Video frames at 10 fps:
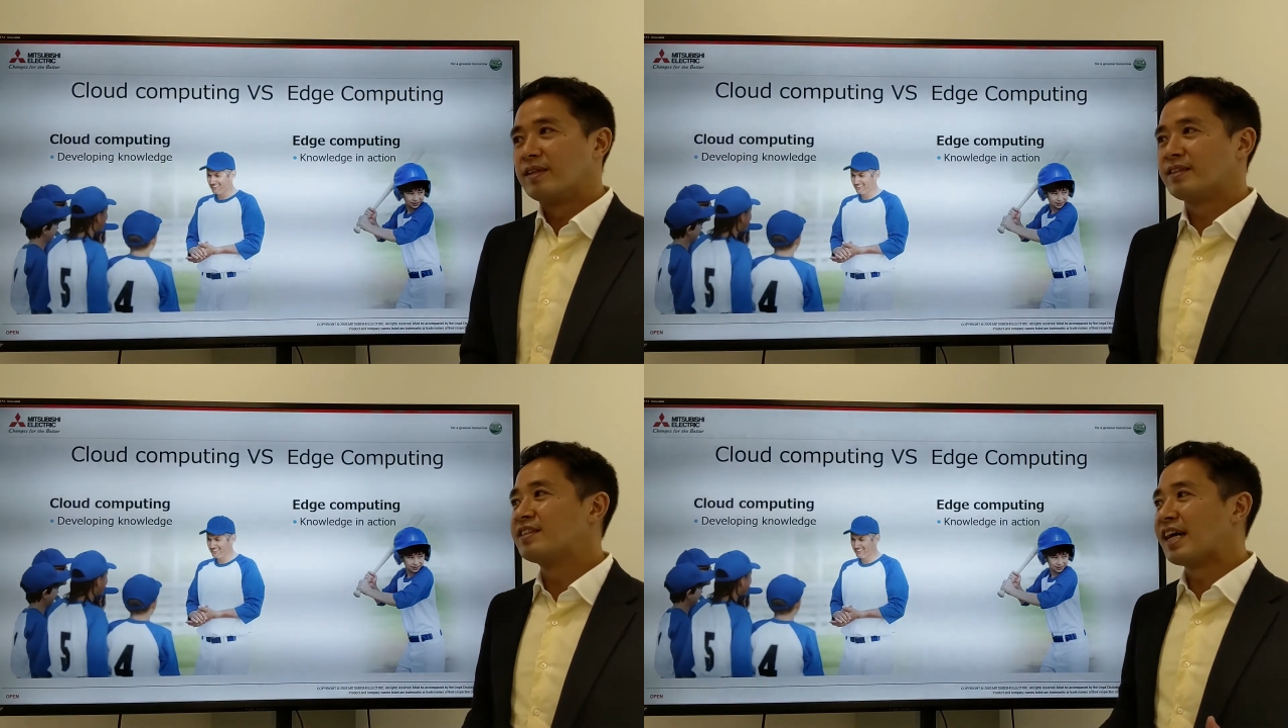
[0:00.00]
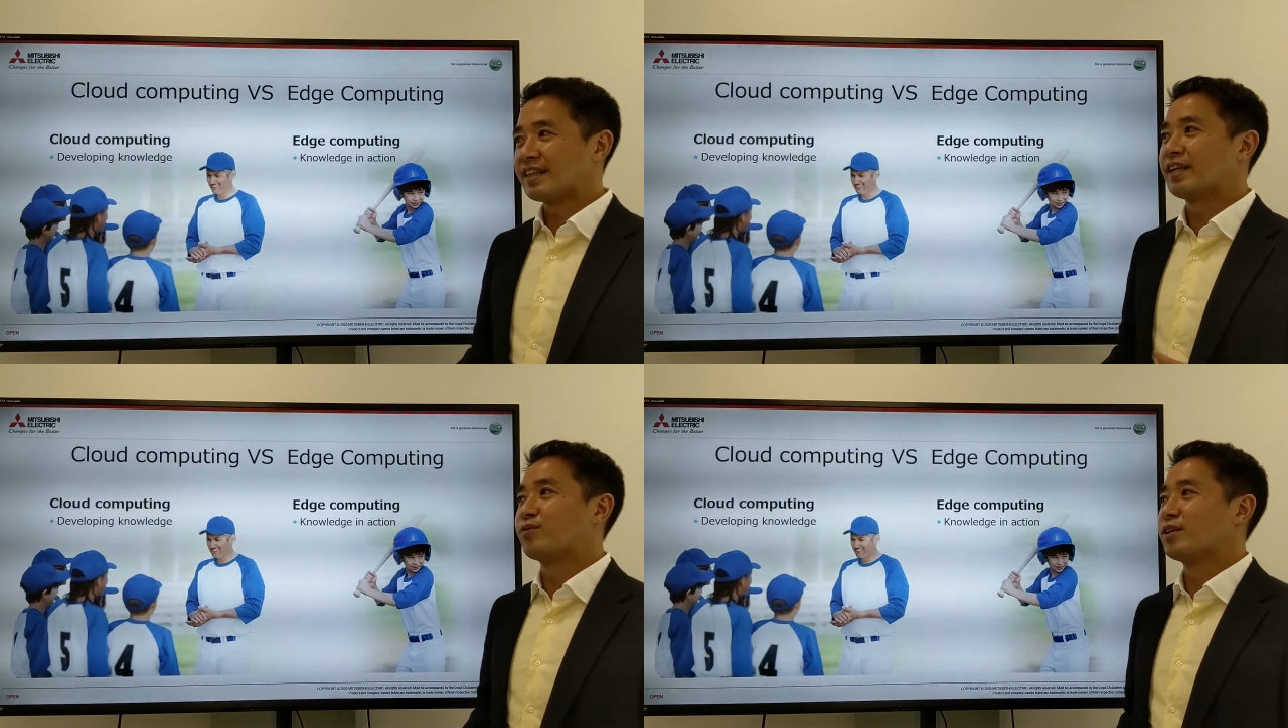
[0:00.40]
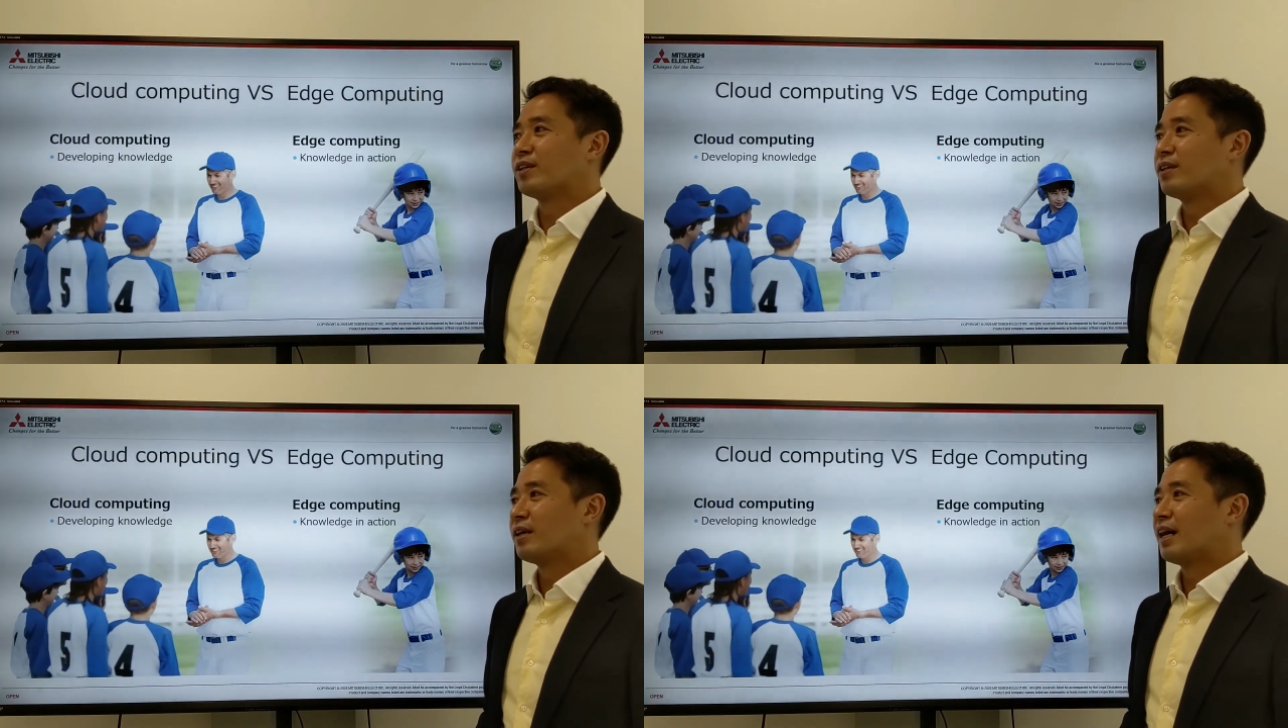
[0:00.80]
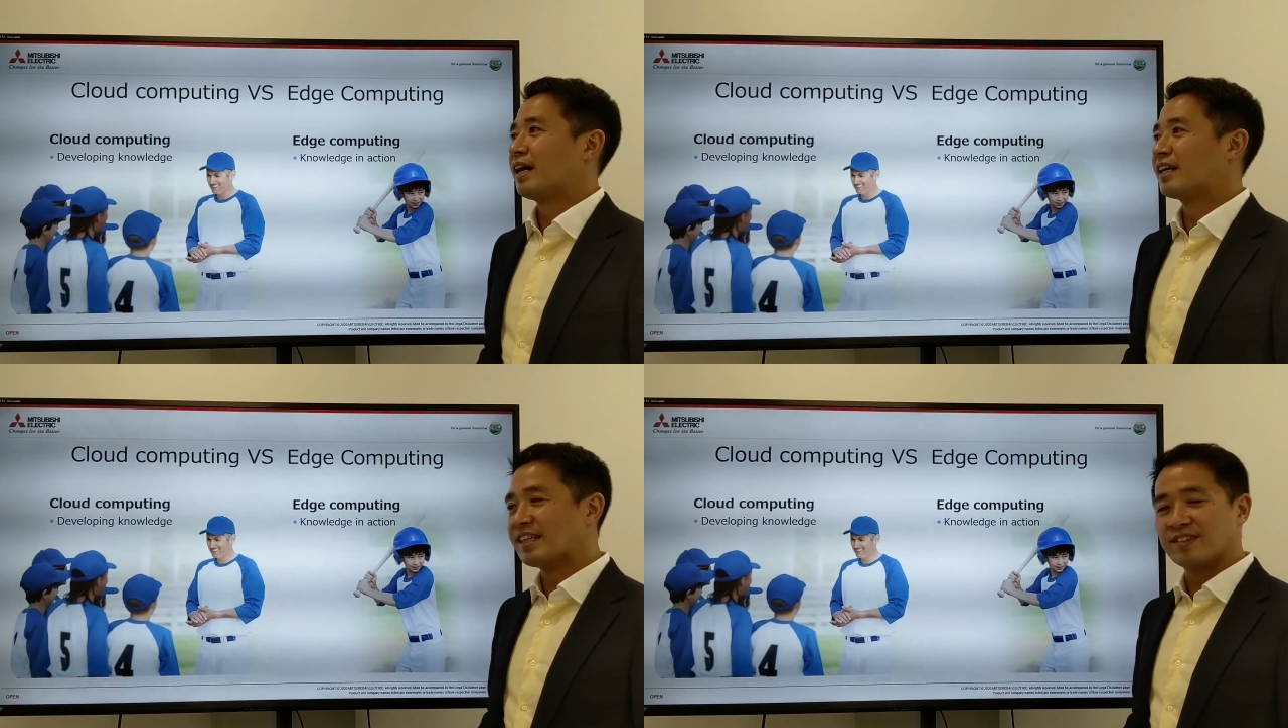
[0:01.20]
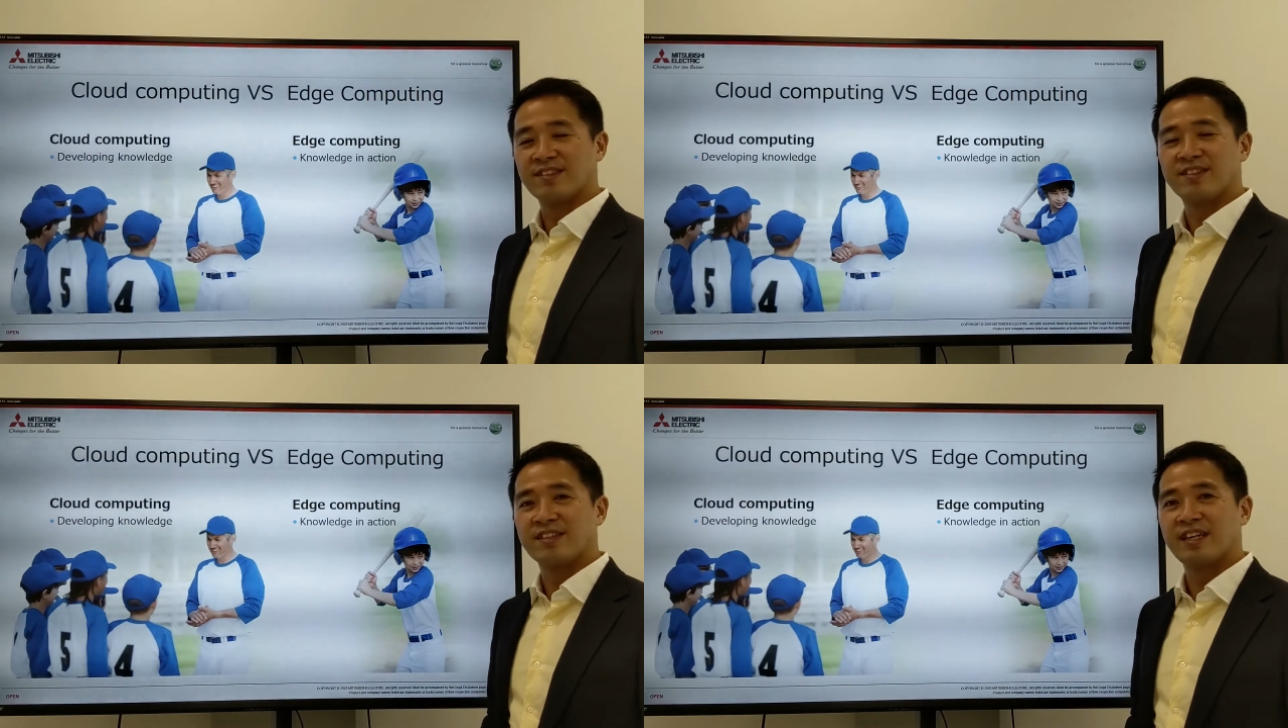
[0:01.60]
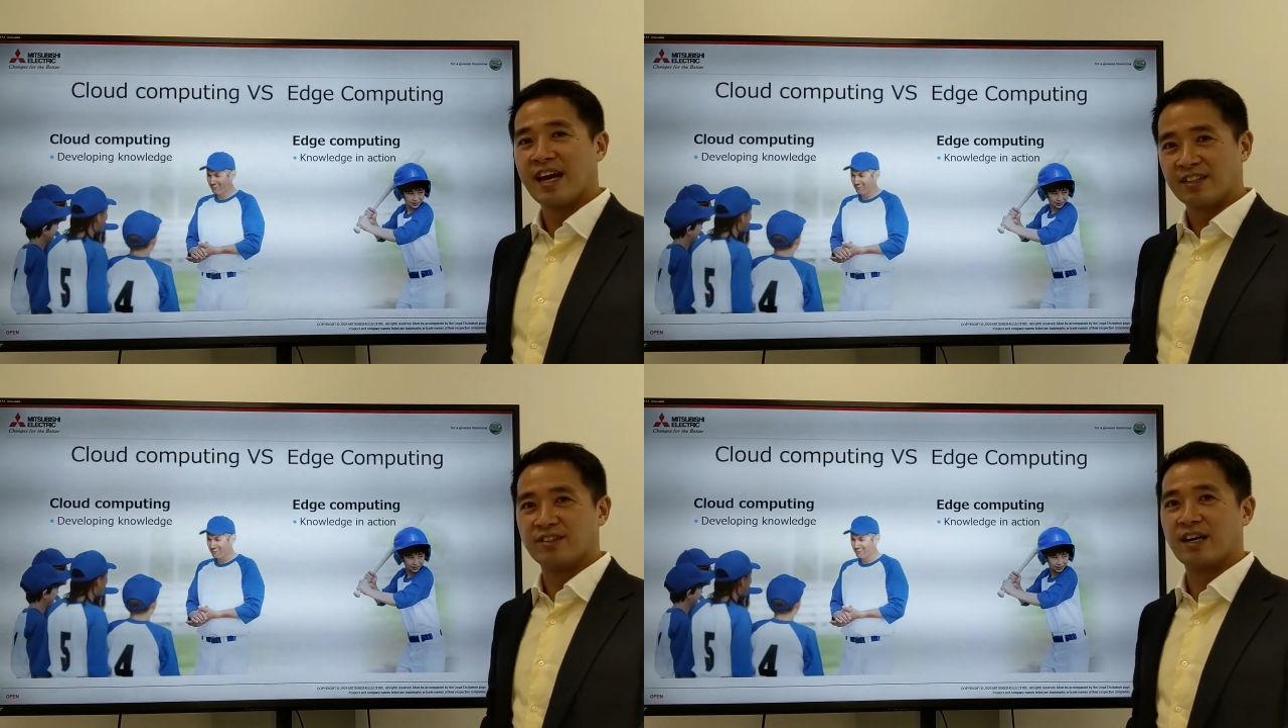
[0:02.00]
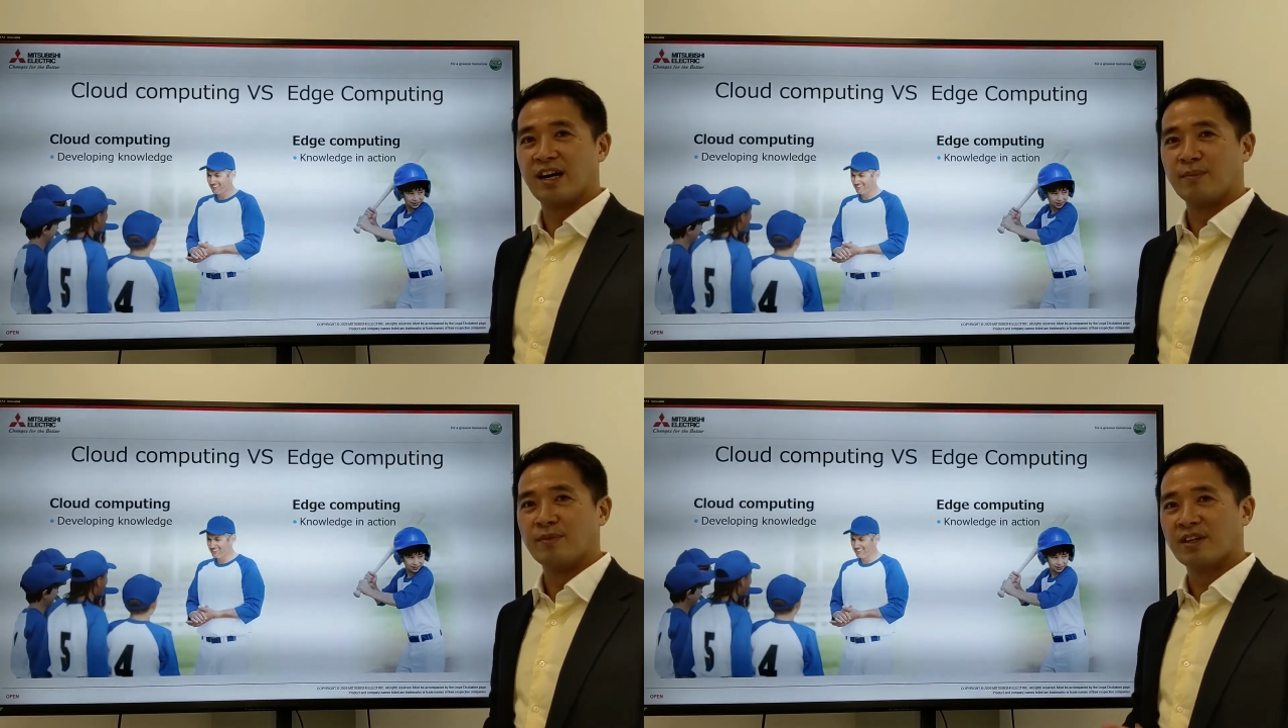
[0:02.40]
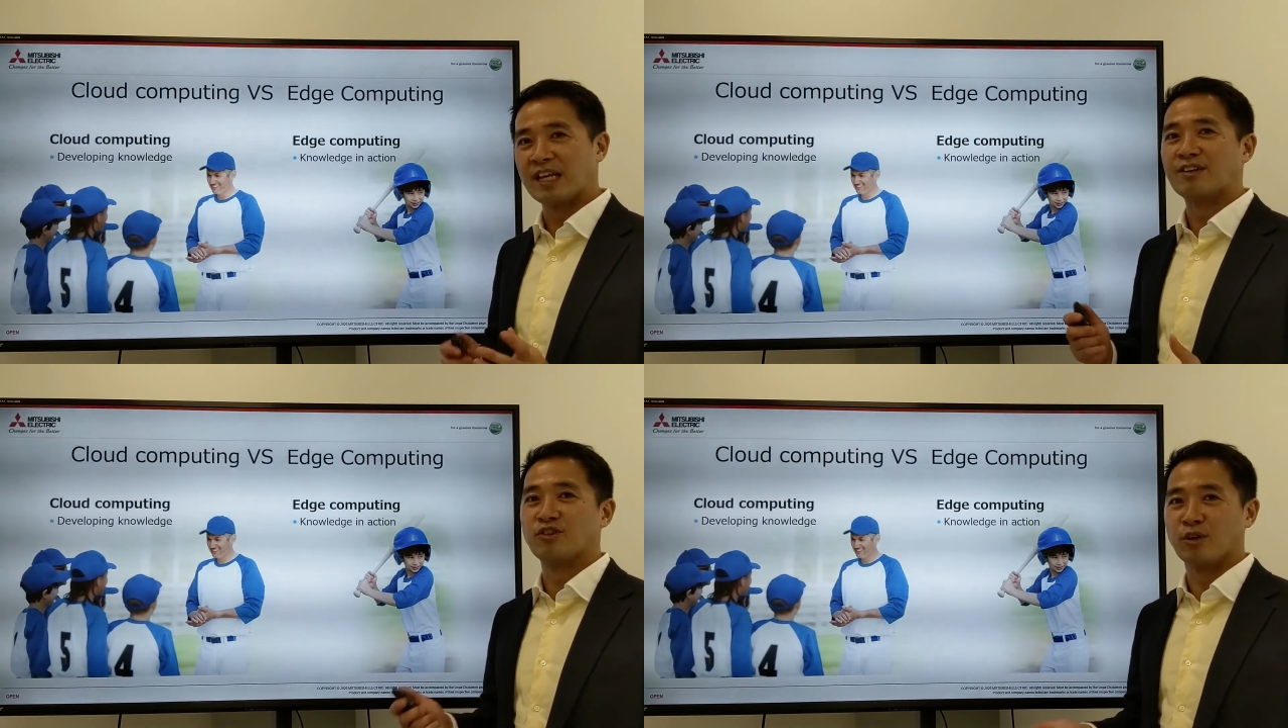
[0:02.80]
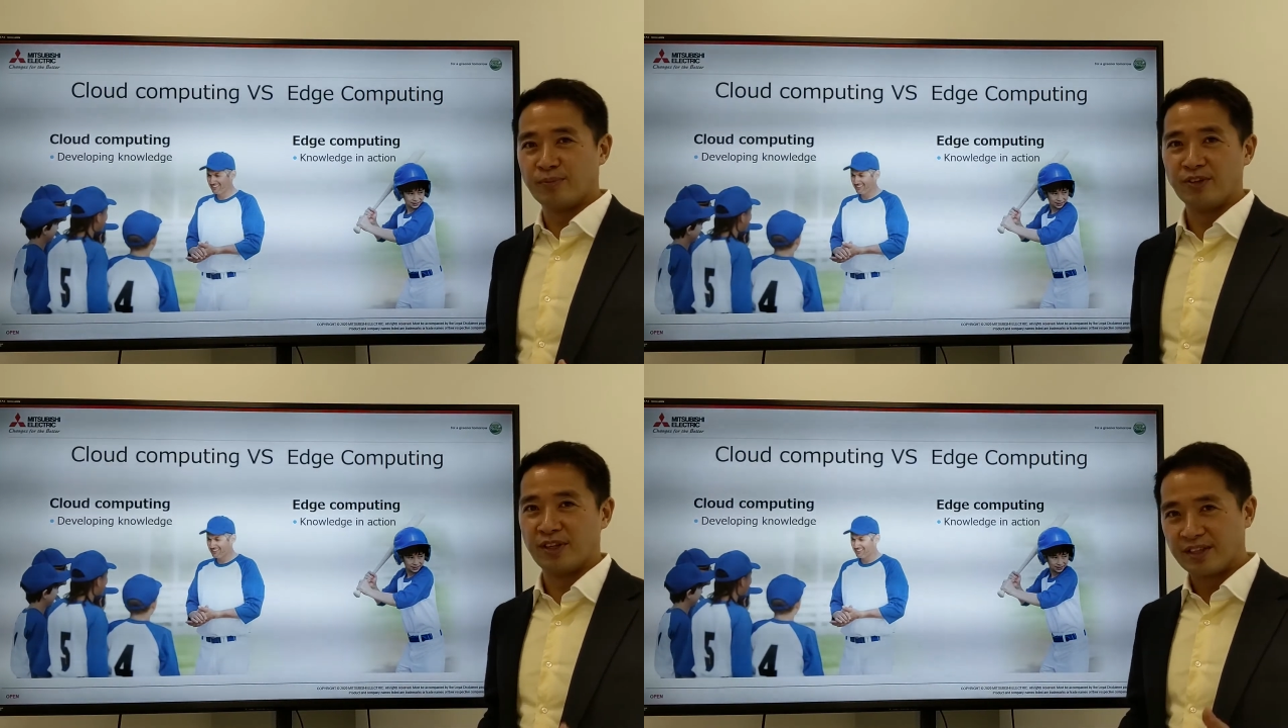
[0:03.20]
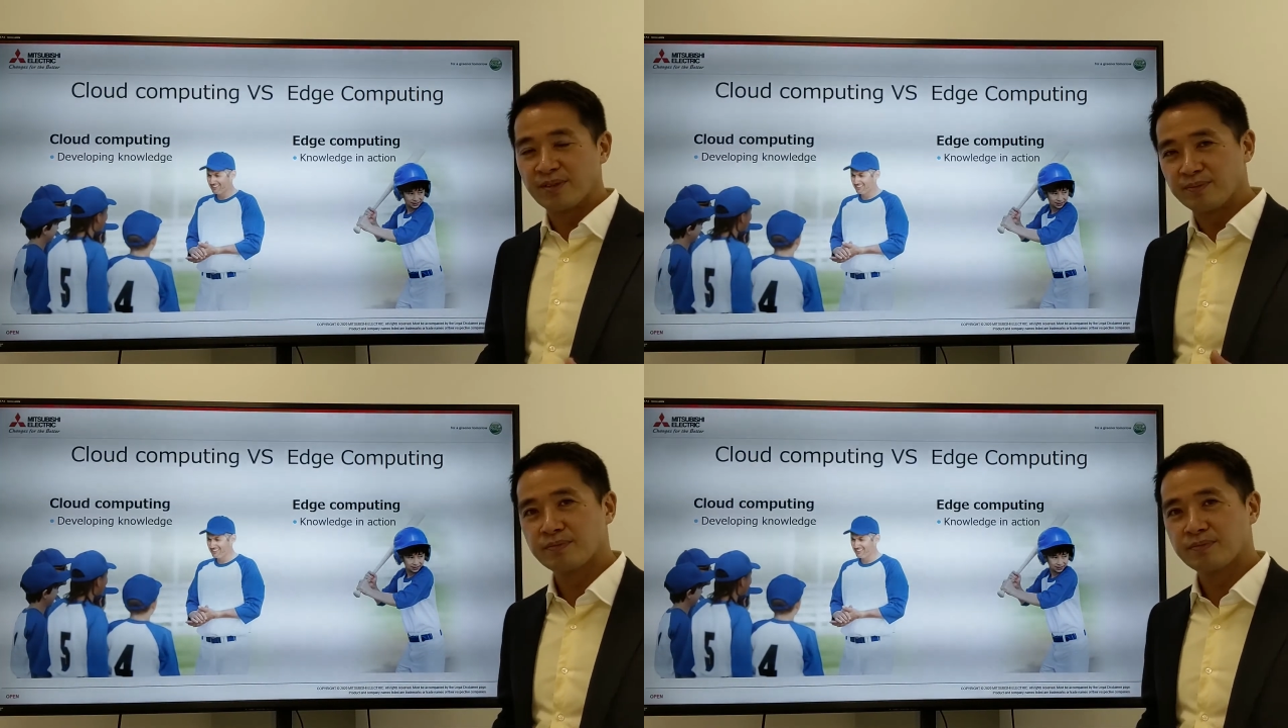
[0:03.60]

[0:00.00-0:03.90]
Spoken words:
it's not that we're against cloud computing.